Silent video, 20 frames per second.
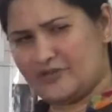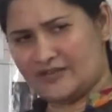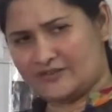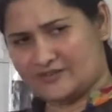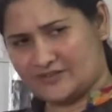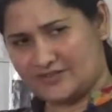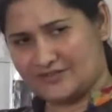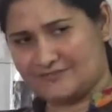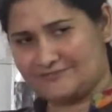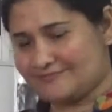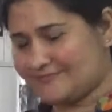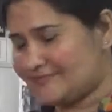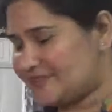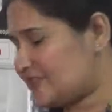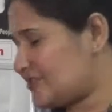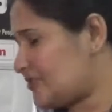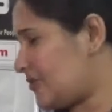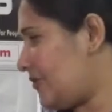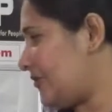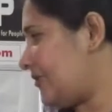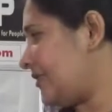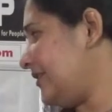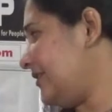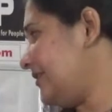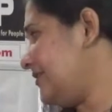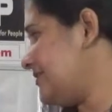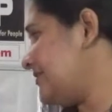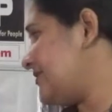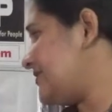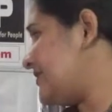that story
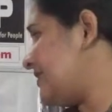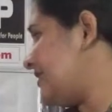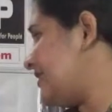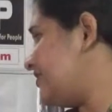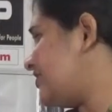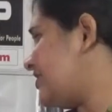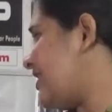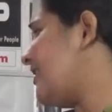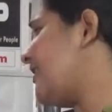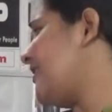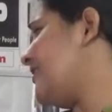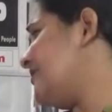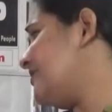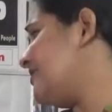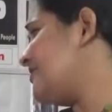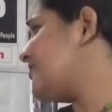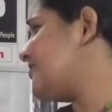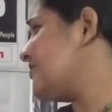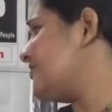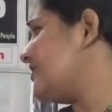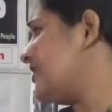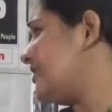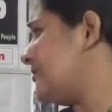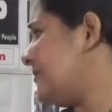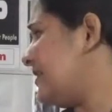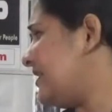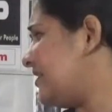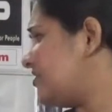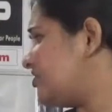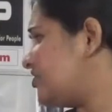and you say Jack understood and
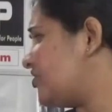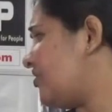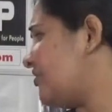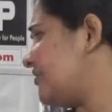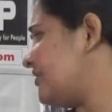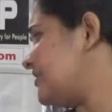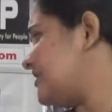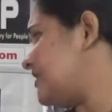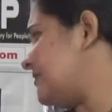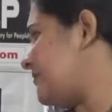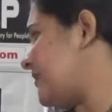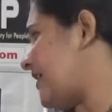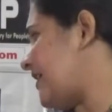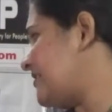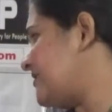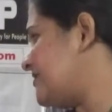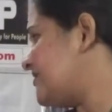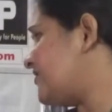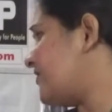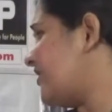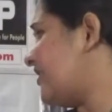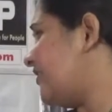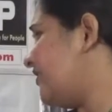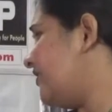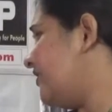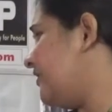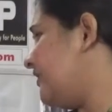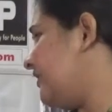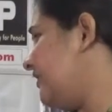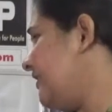make sure that he practiced
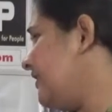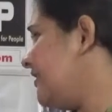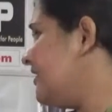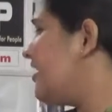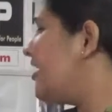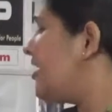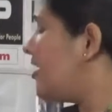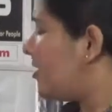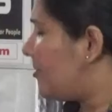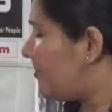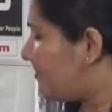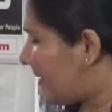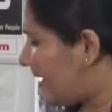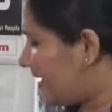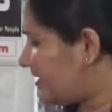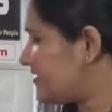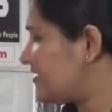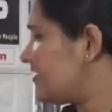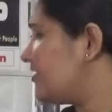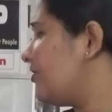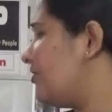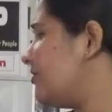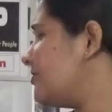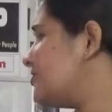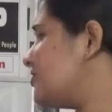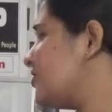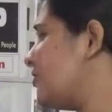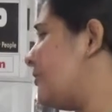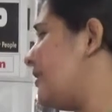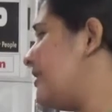regularly, but he
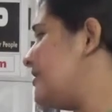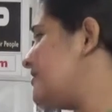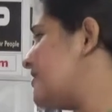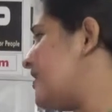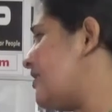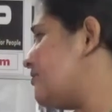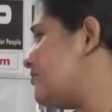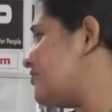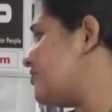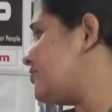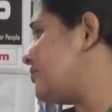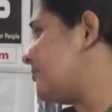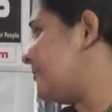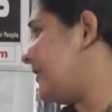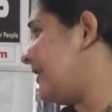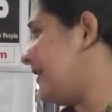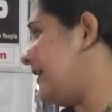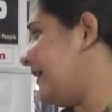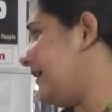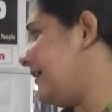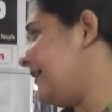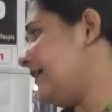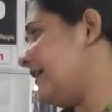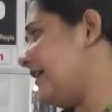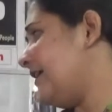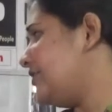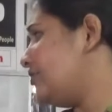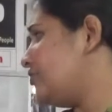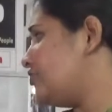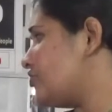also went out to play
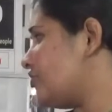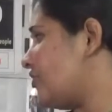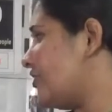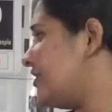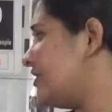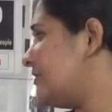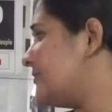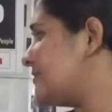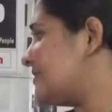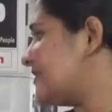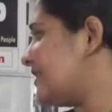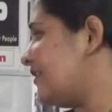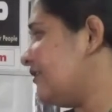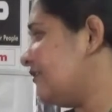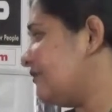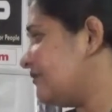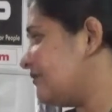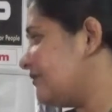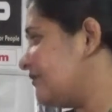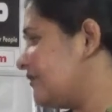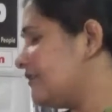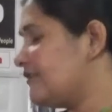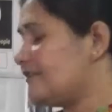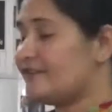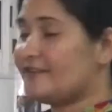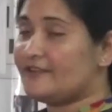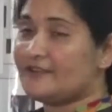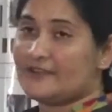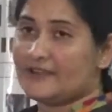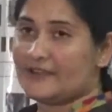and enjoyed himself.
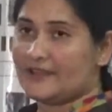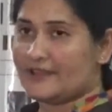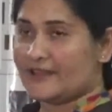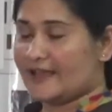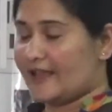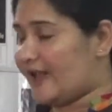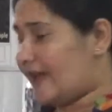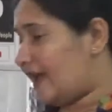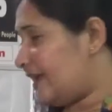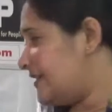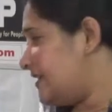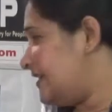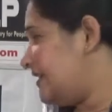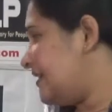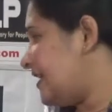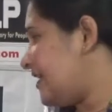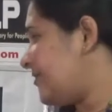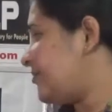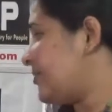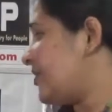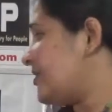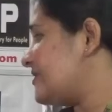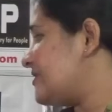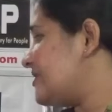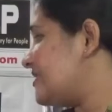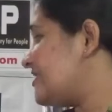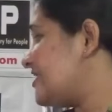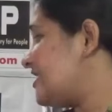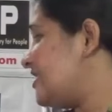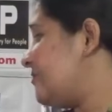And in that
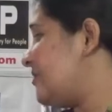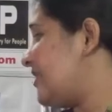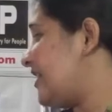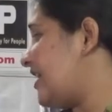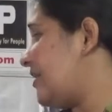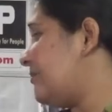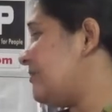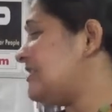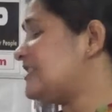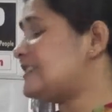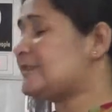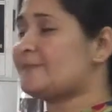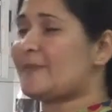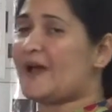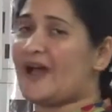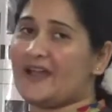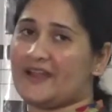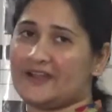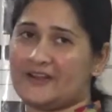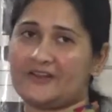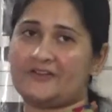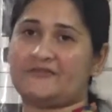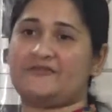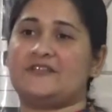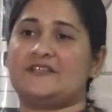process, he became inspired